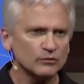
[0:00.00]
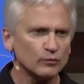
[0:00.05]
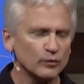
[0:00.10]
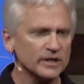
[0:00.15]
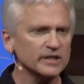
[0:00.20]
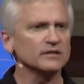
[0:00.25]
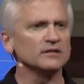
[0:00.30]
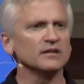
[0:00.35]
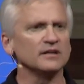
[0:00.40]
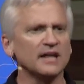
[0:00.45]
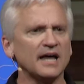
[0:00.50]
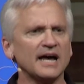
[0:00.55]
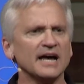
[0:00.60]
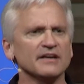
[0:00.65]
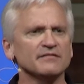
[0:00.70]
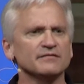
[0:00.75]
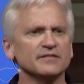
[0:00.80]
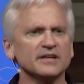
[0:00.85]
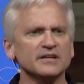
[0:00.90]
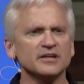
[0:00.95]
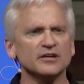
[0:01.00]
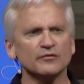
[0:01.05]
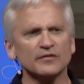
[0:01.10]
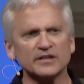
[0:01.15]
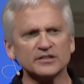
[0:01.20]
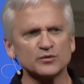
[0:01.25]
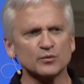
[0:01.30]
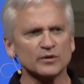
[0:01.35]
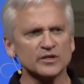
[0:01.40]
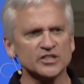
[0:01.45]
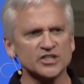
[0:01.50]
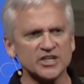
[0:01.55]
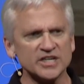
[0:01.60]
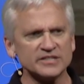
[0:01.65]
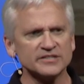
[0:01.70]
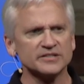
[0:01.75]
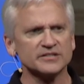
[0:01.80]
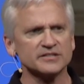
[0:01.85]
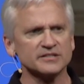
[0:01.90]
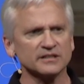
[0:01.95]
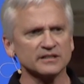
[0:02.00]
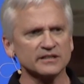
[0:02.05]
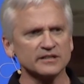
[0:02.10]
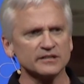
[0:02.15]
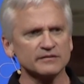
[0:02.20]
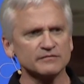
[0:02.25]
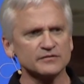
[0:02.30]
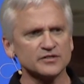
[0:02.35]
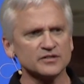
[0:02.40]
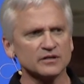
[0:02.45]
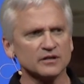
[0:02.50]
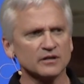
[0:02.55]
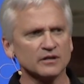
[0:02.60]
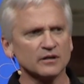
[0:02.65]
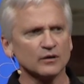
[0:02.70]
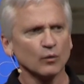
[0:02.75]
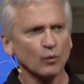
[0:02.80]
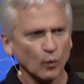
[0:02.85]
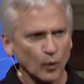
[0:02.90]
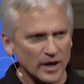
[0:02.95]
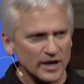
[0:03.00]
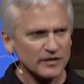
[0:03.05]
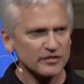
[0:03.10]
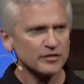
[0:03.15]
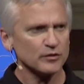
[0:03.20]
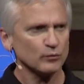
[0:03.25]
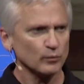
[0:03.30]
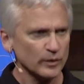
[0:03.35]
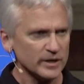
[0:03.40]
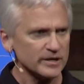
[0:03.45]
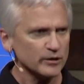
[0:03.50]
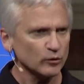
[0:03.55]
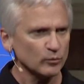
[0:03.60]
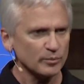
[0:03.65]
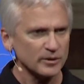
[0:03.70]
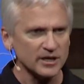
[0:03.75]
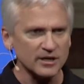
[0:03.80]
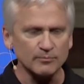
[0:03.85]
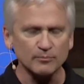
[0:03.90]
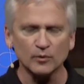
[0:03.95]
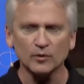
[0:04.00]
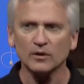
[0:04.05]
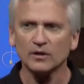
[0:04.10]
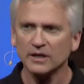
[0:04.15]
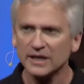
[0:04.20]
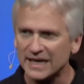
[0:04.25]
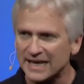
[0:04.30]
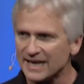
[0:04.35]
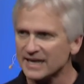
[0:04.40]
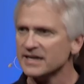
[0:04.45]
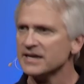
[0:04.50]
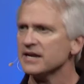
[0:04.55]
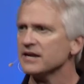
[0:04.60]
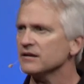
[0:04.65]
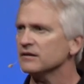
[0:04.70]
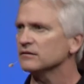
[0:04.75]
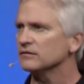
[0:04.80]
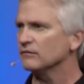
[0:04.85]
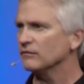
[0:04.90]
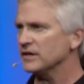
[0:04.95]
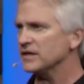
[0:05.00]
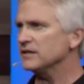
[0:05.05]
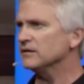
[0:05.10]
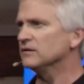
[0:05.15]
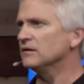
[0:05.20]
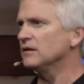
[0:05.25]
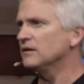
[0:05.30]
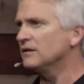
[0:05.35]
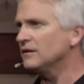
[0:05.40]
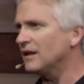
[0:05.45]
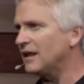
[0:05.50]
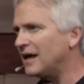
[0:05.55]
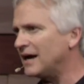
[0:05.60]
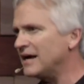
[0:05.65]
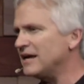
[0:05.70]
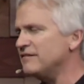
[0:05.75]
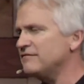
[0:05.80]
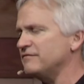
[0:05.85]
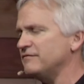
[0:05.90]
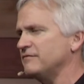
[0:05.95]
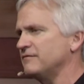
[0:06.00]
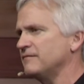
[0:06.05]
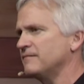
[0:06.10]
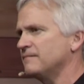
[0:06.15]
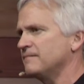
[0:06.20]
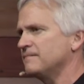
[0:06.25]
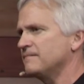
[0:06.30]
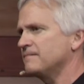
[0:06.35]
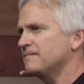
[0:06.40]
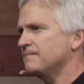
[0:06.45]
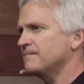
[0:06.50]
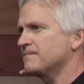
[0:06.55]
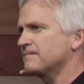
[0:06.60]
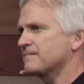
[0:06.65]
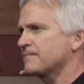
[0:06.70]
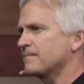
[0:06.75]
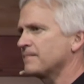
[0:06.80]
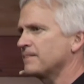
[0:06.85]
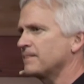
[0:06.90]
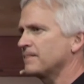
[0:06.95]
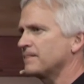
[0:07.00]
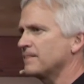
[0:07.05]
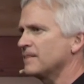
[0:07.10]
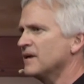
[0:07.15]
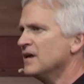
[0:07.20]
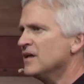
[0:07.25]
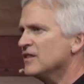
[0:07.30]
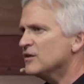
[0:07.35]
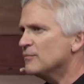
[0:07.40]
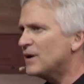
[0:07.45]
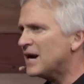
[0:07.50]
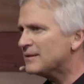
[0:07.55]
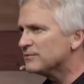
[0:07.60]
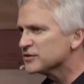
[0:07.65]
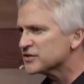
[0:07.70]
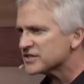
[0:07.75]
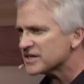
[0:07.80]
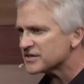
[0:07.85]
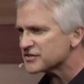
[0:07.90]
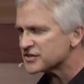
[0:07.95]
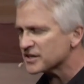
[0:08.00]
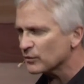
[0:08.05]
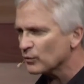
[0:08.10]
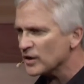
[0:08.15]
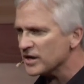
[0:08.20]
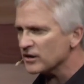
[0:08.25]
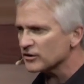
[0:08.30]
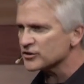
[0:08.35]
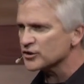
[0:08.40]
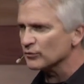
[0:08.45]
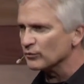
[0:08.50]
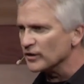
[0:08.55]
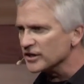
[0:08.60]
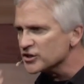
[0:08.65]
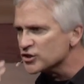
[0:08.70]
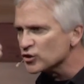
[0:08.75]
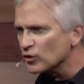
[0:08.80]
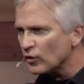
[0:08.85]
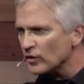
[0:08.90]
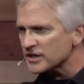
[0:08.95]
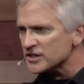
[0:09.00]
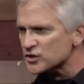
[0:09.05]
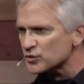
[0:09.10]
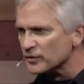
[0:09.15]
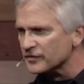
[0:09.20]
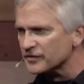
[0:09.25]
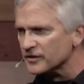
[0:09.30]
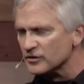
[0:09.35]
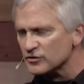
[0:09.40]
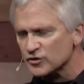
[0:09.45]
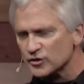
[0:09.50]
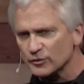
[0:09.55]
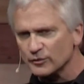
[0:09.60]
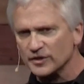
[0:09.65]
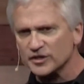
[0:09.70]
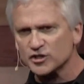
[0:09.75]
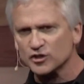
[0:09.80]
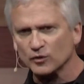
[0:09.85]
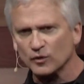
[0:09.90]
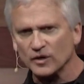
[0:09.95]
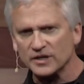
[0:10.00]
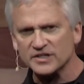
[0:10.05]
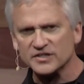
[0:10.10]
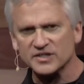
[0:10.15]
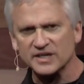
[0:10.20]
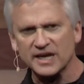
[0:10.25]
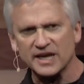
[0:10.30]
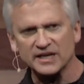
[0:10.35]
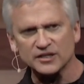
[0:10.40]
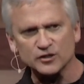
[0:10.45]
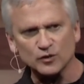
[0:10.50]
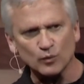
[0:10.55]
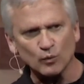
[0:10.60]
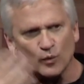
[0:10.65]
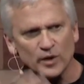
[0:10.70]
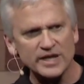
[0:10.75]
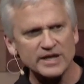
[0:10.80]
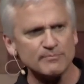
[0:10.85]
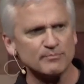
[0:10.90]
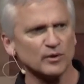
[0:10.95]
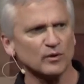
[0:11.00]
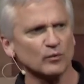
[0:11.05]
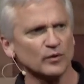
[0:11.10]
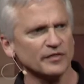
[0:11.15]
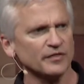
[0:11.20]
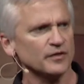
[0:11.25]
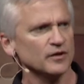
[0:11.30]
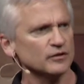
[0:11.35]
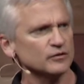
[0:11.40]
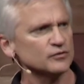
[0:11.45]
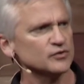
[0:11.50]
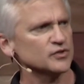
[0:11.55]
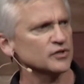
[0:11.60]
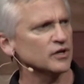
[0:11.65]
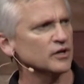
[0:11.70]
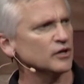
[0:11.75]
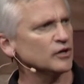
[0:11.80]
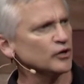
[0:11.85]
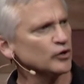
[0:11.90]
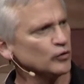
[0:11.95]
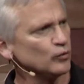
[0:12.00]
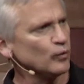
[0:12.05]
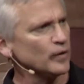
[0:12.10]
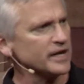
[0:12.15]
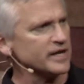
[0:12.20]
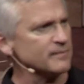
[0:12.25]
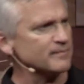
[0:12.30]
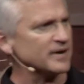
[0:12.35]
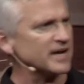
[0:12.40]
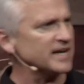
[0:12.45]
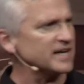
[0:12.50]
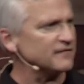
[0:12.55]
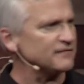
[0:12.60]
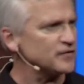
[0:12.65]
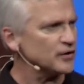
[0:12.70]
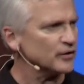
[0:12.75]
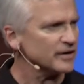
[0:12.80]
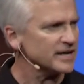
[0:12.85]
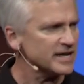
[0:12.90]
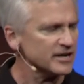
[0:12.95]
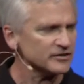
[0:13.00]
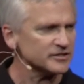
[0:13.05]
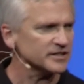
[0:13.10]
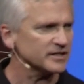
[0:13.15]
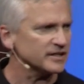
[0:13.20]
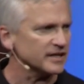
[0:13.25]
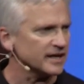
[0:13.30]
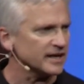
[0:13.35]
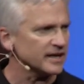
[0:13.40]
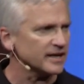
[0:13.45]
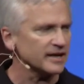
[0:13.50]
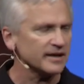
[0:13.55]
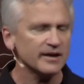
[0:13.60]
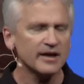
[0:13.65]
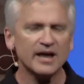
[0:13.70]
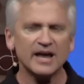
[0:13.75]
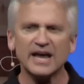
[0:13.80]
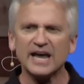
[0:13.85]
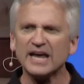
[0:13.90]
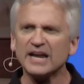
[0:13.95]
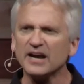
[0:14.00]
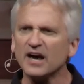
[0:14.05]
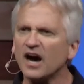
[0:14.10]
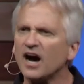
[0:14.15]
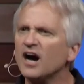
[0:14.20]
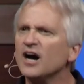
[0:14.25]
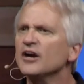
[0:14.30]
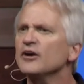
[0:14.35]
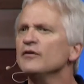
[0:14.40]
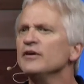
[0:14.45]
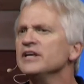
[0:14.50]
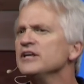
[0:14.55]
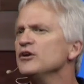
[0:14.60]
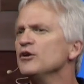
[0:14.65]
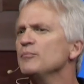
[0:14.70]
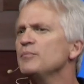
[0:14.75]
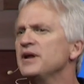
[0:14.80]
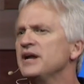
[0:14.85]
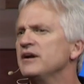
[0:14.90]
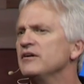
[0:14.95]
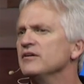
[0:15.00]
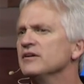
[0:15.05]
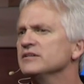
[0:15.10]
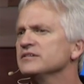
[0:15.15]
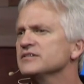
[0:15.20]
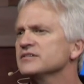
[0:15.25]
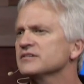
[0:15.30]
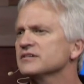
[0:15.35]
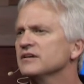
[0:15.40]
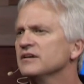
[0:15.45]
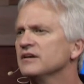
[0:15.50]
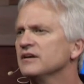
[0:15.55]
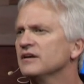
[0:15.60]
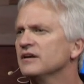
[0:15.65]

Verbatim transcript: real life. That, you know, that's where Jesus lives with real people in real life. The Bible says that we are to rejoice with those who rejoice and to weep with those who weep. And if you're here today and honoring your parents